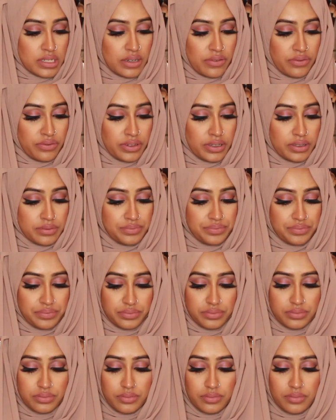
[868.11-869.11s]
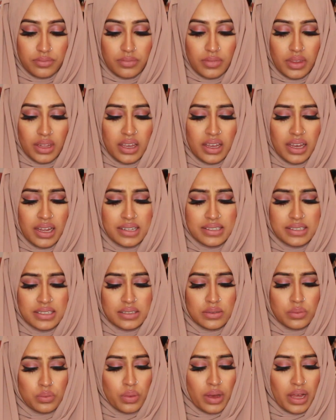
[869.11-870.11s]
different colours
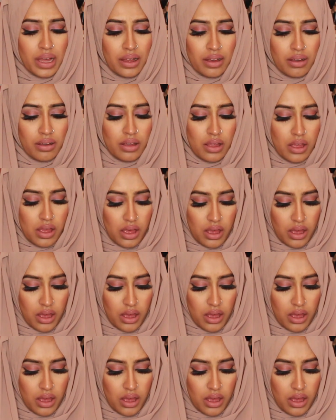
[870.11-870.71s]
as well.